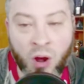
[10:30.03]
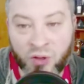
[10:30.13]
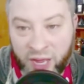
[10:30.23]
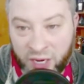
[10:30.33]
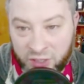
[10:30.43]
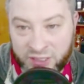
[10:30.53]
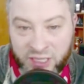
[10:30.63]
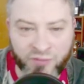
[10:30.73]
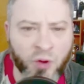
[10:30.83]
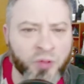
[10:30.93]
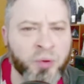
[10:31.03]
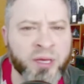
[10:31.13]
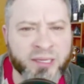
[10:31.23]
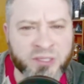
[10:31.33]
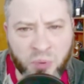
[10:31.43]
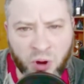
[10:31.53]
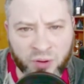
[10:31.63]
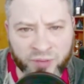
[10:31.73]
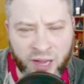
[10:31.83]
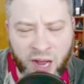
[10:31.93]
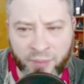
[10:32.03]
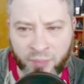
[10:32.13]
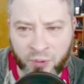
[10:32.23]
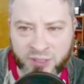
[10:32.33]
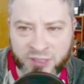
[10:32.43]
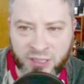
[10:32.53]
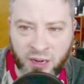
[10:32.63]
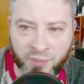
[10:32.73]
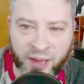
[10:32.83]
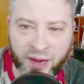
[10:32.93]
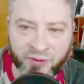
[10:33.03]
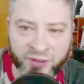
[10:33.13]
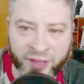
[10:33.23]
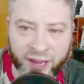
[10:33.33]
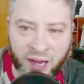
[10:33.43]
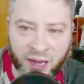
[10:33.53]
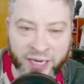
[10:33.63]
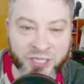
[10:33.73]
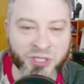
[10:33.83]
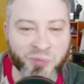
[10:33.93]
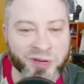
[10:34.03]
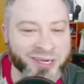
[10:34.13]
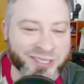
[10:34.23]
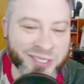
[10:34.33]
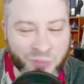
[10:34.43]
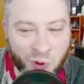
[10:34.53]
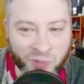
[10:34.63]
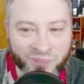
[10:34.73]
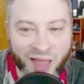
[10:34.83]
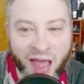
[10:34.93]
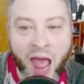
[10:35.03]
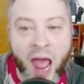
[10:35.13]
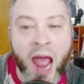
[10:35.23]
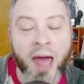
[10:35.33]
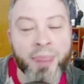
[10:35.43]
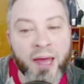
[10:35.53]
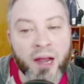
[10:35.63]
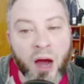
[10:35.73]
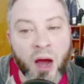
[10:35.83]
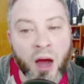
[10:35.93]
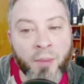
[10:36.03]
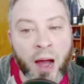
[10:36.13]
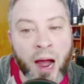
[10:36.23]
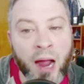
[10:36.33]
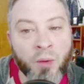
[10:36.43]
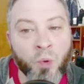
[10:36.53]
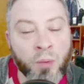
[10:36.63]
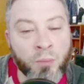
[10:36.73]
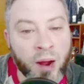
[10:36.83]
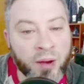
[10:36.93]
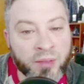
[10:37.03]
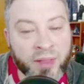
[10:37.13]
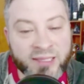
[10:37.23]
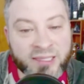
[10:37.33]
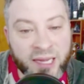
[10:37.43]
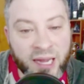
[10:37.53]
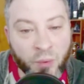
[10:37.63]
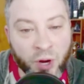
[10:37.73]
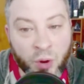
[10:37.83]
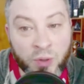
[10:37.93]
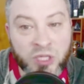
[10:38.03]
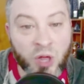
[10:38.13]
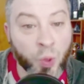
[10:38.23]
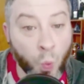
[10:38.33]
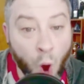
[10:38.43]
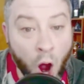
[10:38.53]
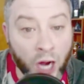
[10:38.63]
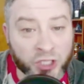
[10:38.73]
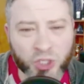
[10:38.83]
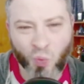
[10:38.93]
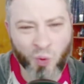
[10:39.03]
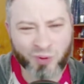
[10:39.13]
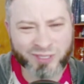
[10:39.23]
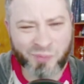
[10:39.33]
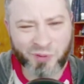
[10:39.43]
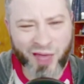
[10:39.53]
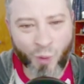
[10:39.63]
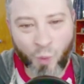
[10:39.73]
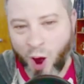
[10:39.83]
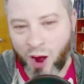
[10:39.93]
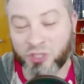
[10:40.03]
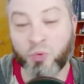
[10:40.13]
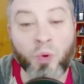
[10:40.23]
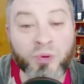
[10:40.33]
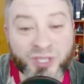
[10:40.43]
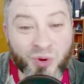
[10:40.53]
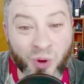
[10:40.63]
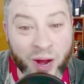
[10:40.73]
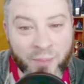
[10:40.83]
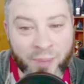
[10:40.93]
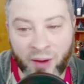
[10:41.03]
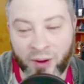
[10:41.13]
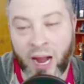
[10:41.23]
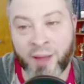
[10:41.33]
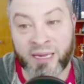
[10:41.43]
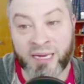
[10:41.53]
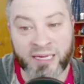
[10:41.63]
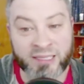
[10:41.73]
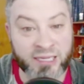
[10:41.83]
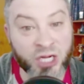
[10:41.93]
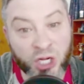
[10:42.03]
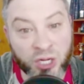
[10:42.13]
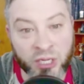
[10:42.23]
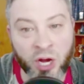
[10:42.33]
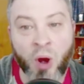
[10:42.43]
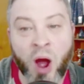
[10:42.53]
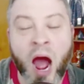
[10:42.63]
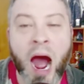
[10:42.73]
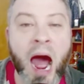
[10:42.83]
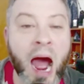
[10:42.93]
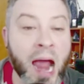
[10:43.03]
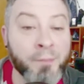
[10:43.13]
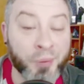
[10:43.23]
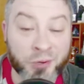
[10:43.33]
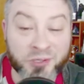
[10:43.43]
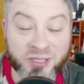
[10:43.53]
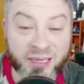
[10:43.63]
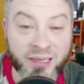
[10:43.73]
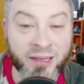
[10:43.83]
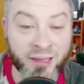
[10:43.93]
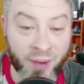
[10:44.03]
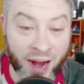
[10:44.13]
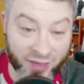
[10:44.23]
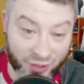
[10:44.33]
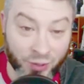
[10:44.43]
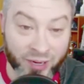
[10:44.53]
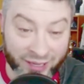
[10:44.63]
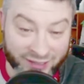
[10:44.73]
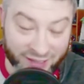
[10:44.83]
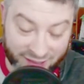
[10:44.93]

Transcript: all that good stuff, although he is a part of the comic books and everything. I just hope we get to see more. And then one last thing I want to know is the watch. What was up with that watch? What was so great about it? I mean, is it, my theory is